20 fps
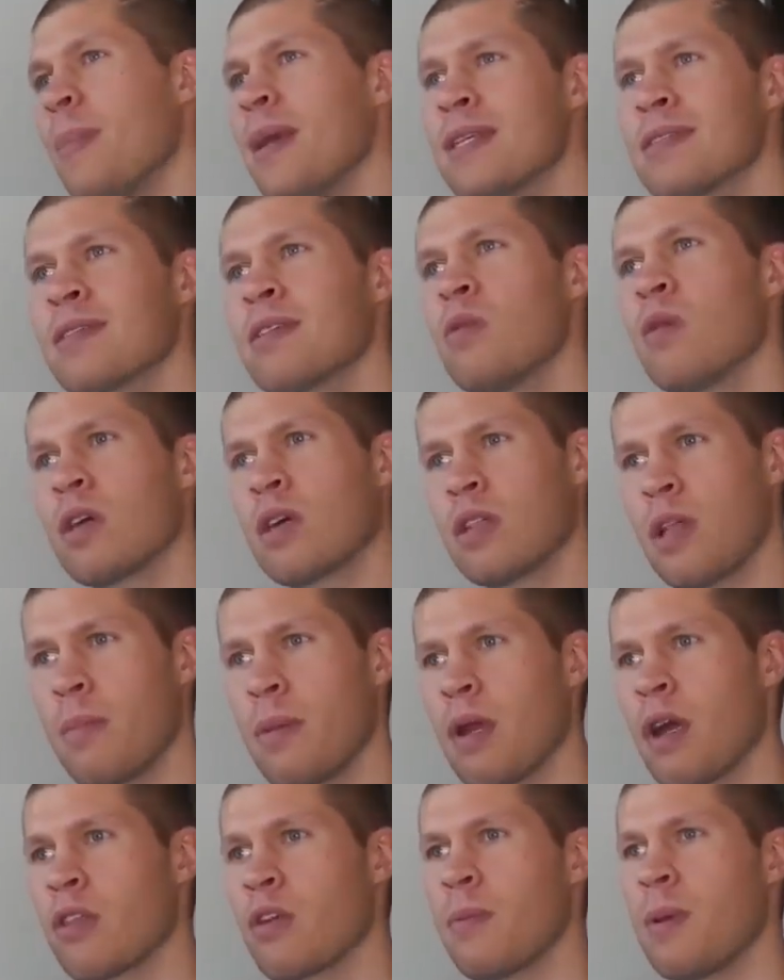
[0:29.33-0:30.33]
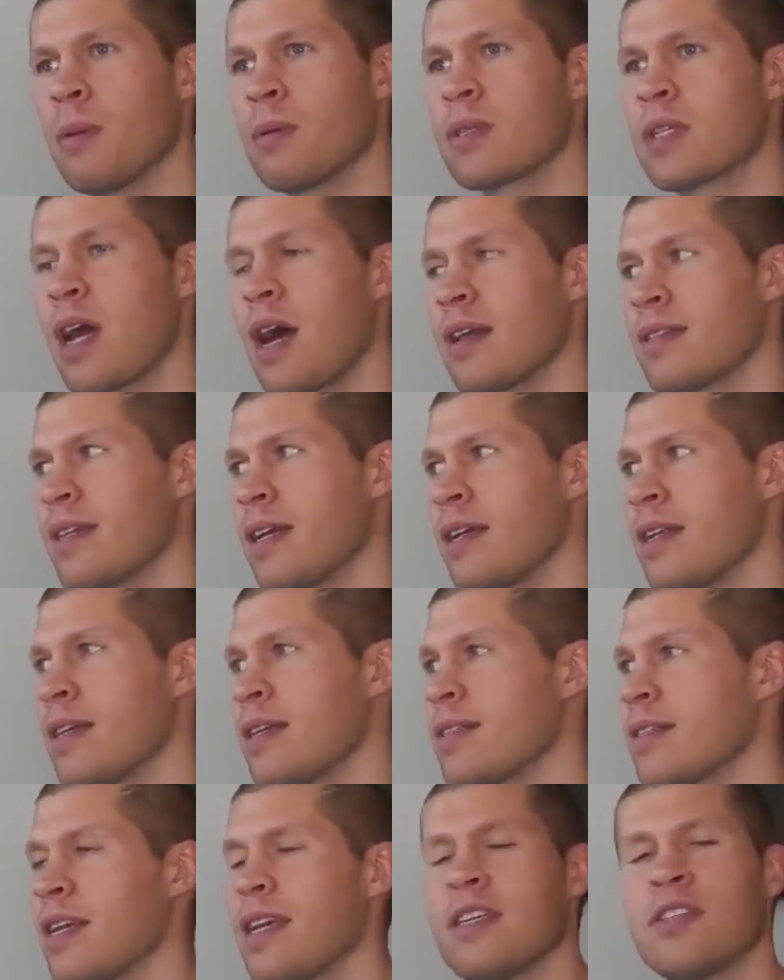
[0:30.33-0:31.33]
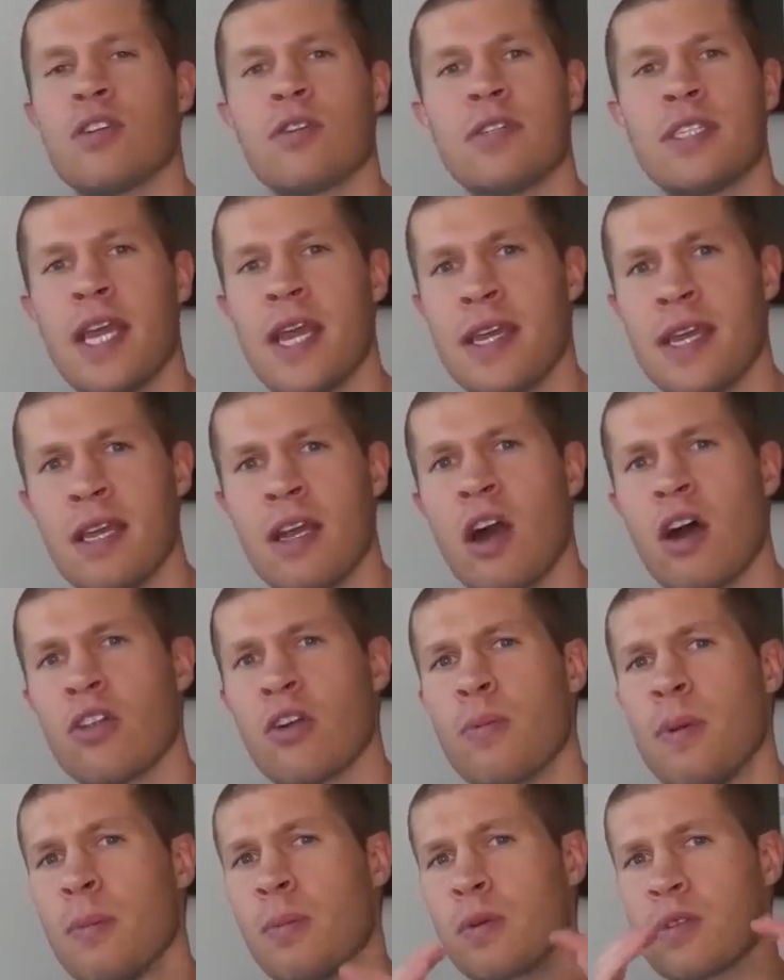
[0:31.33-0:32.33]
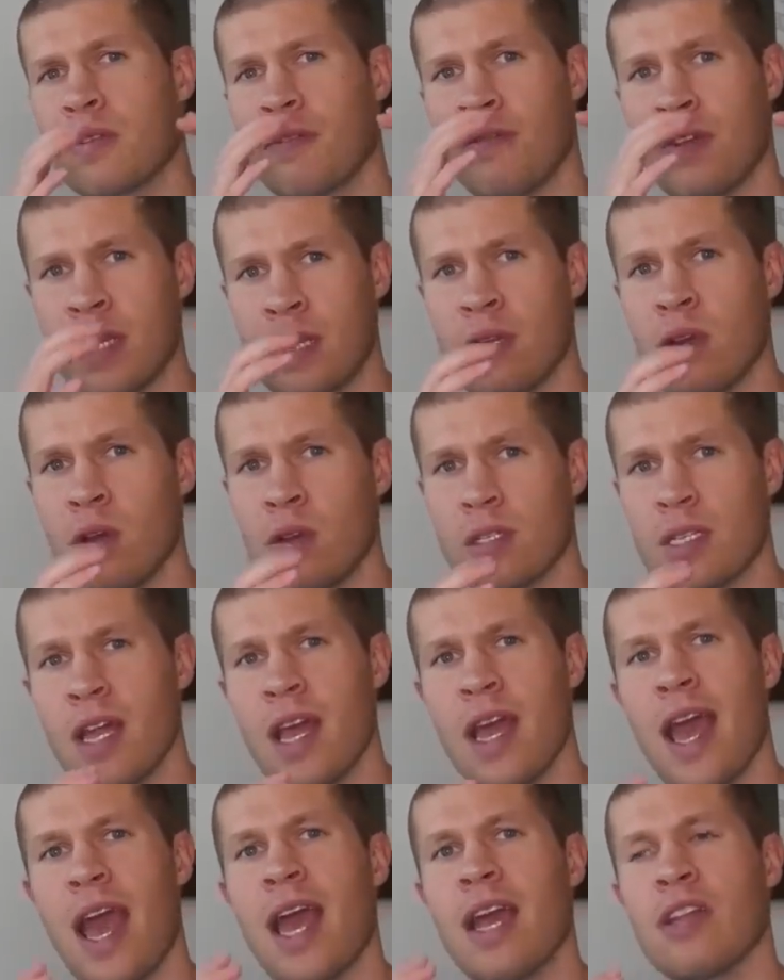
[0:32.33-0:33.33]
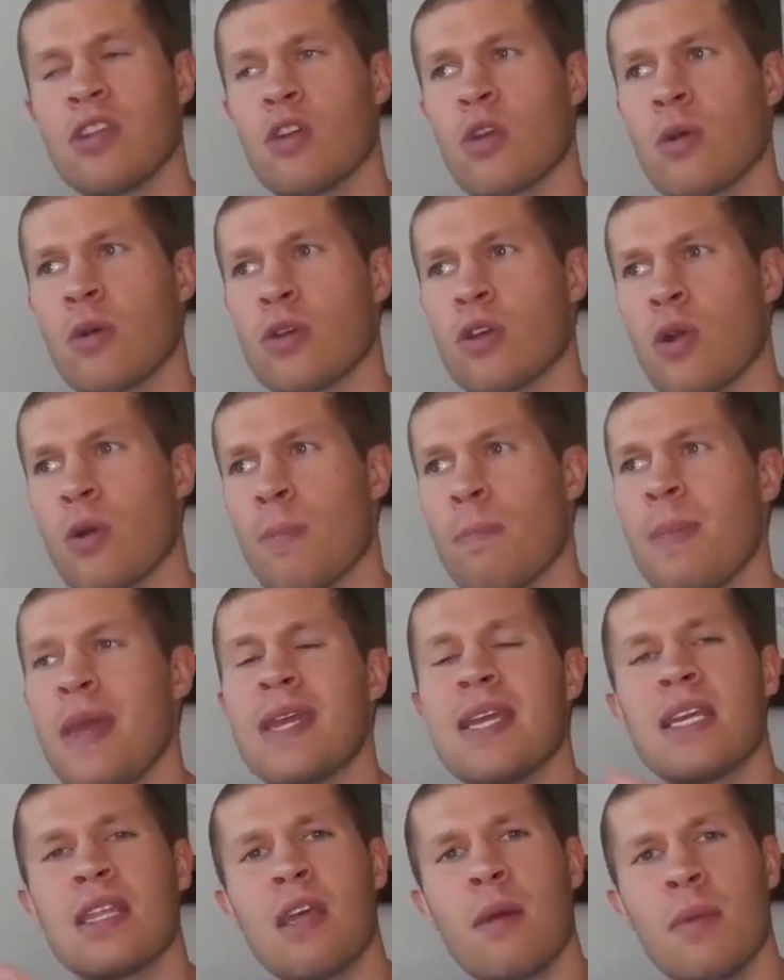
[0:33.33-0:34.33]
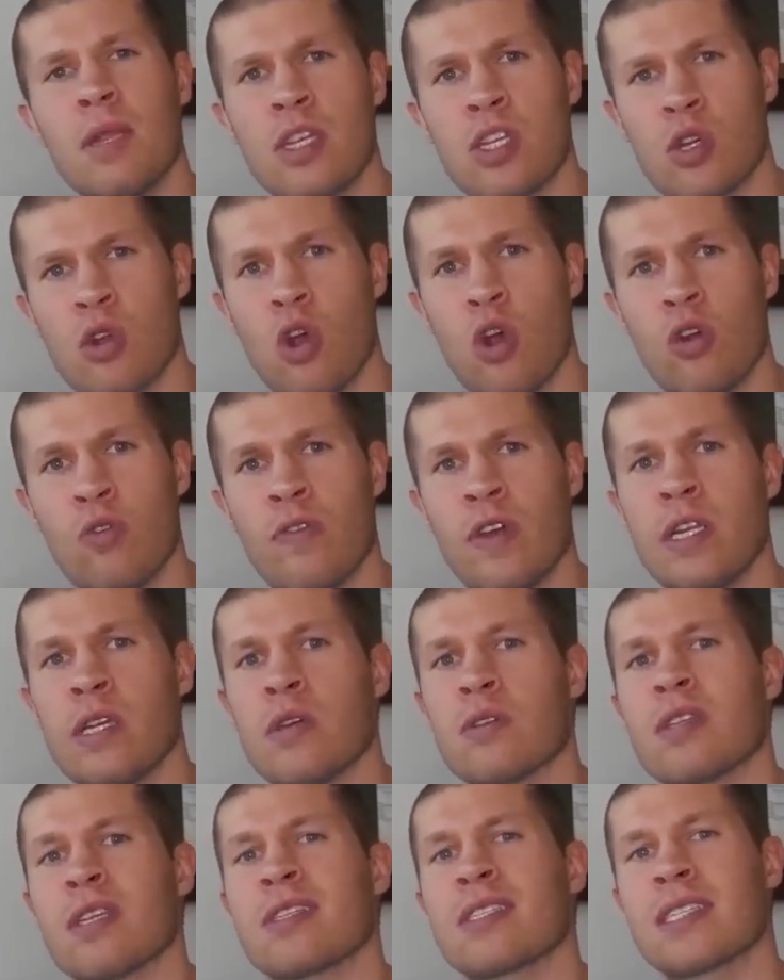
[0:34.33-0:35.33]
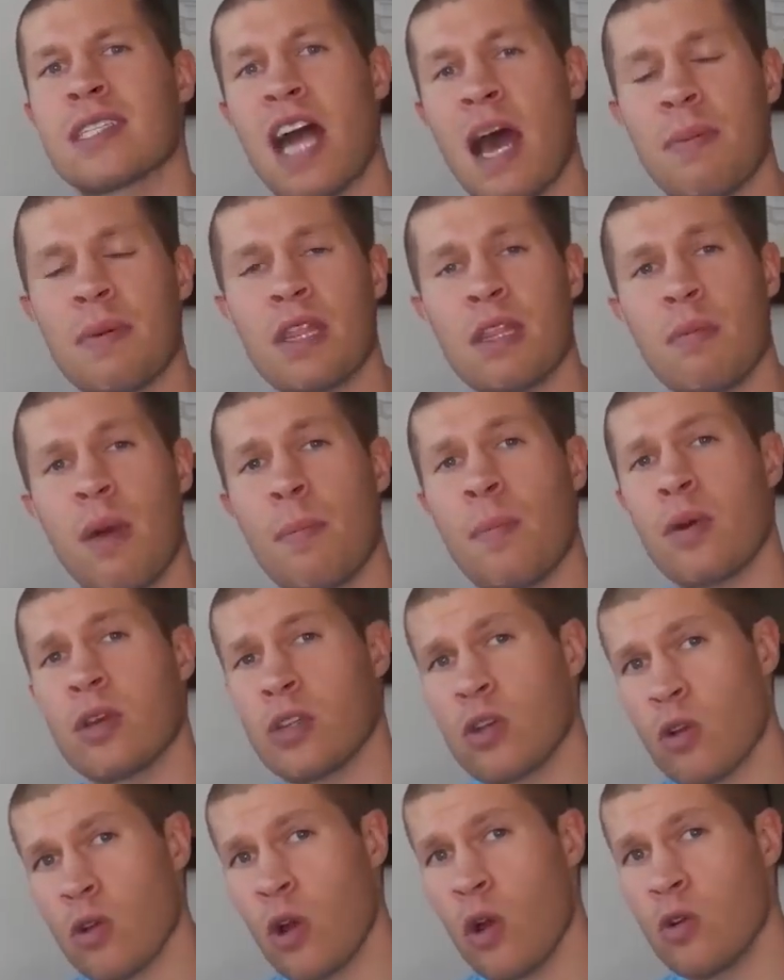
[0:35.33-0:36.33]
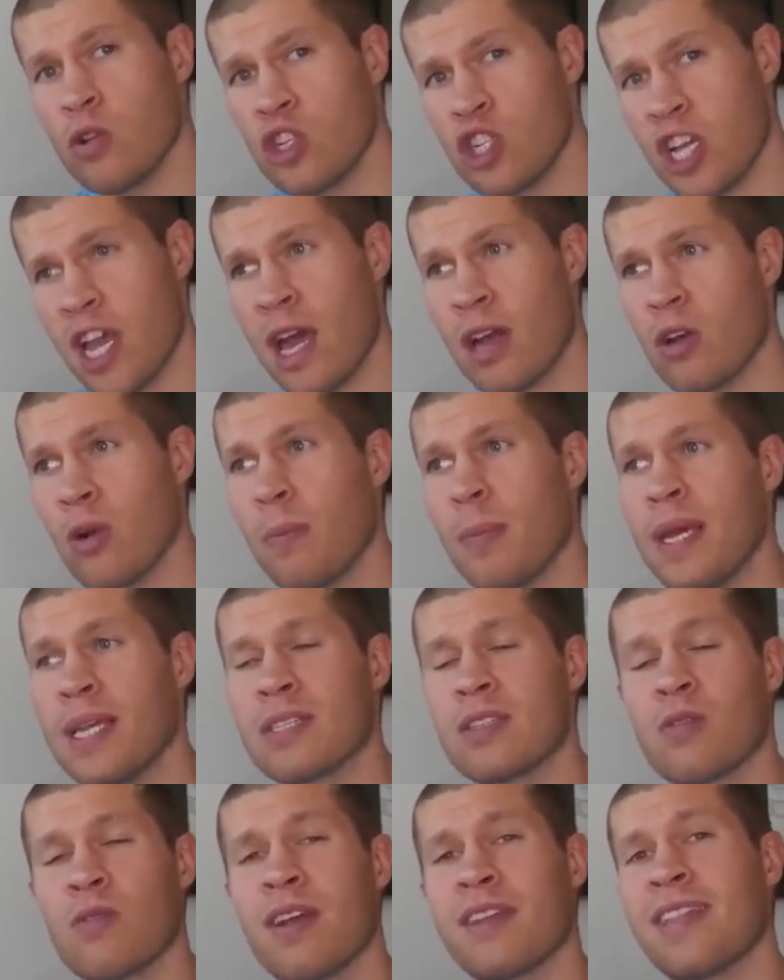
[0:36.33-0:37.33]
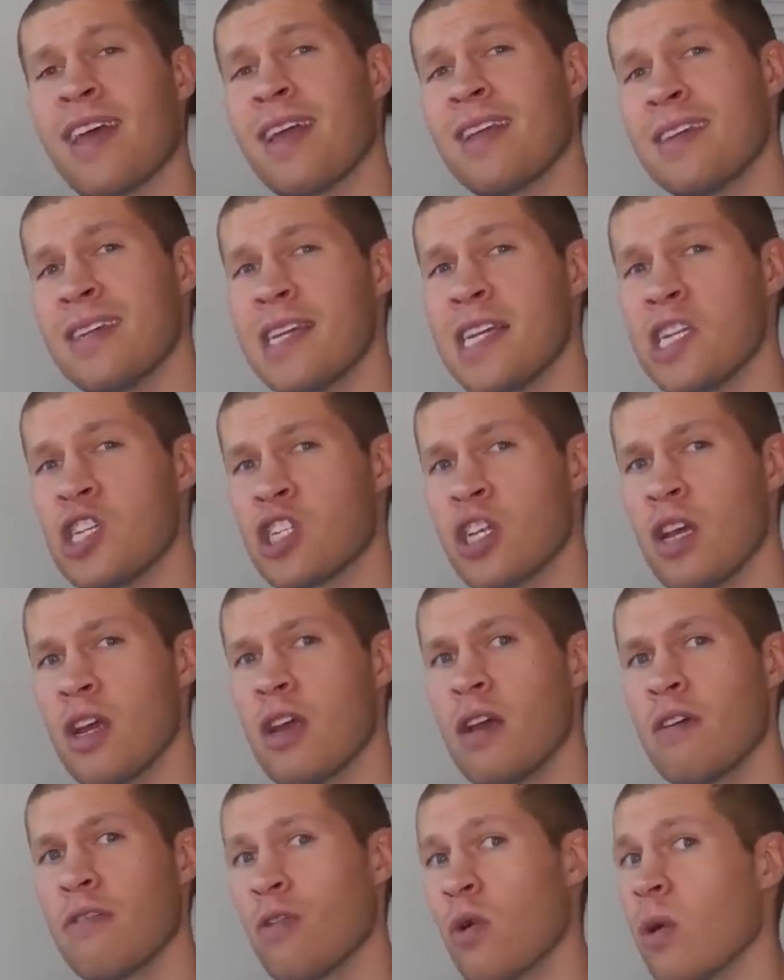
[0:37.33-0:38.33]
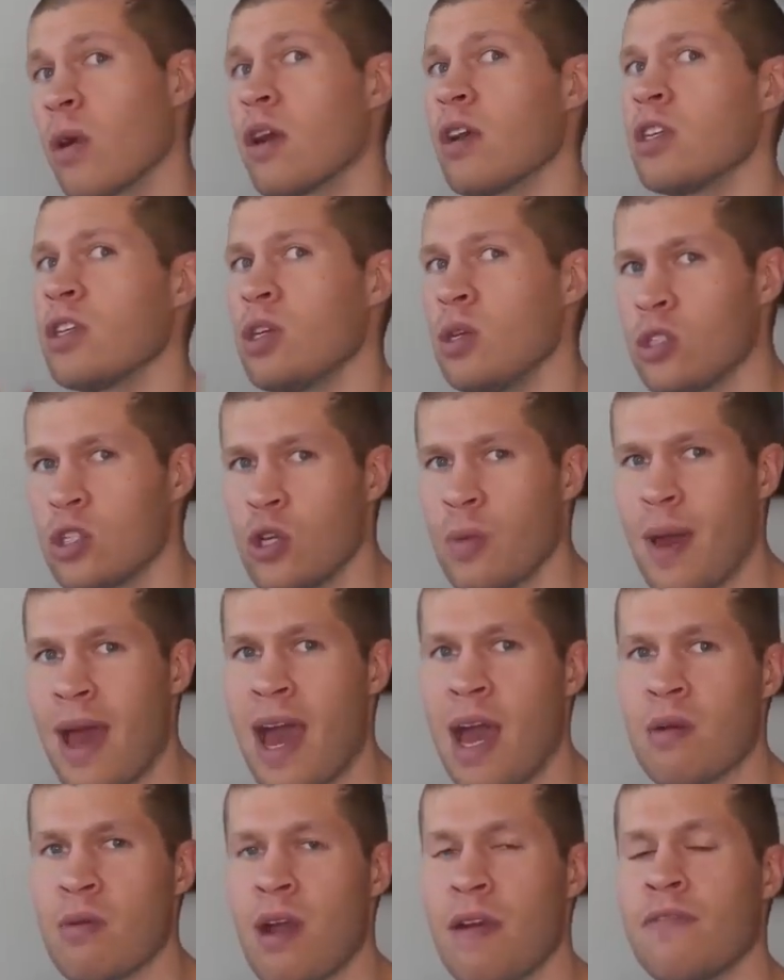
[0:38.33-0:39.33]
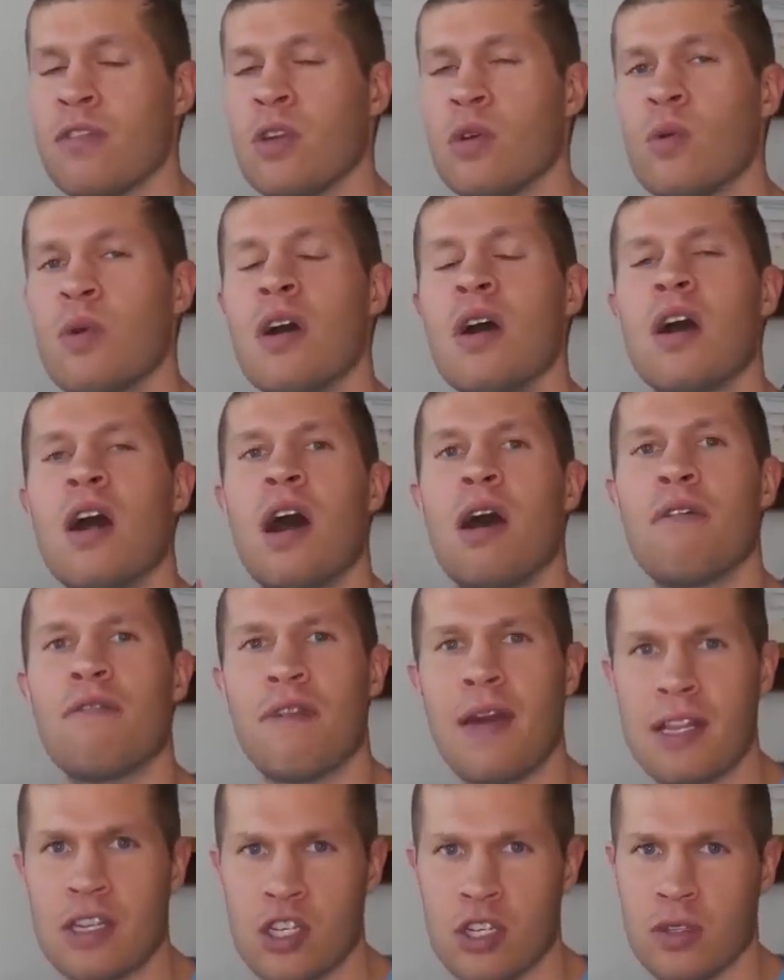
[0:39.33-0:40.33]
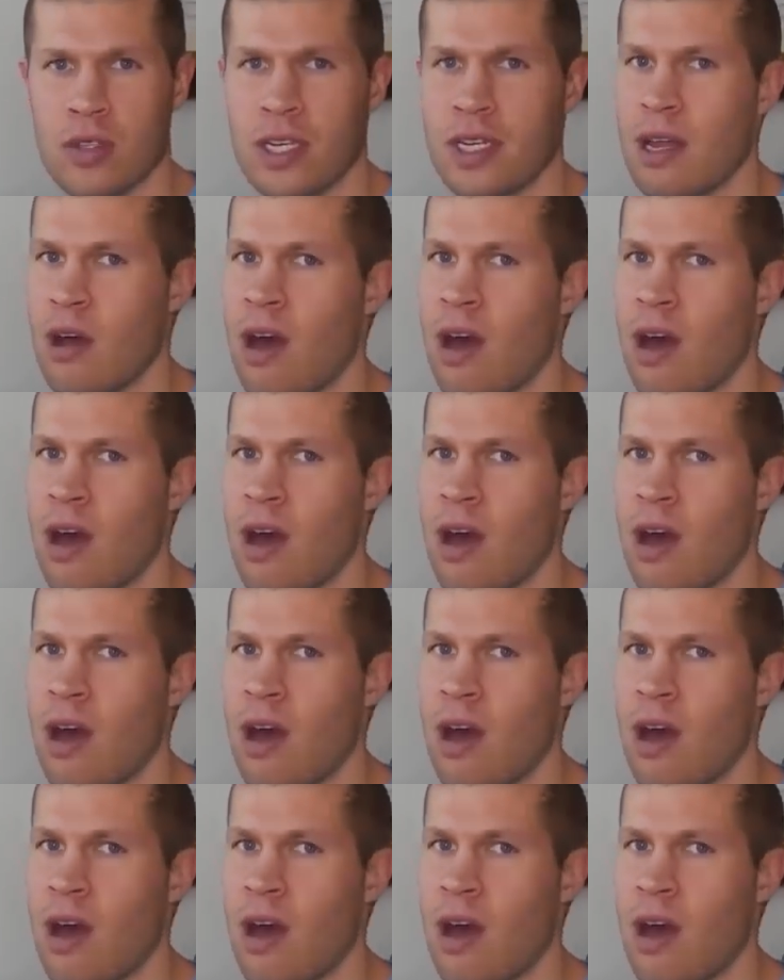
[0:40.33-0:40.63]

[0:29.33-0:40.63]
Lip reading: Basically what clipping other people's content is you're taking other people's videos and you're making them into your own videos and slapping them up on your own channel based around that niche for YouTube ad revenue eventually.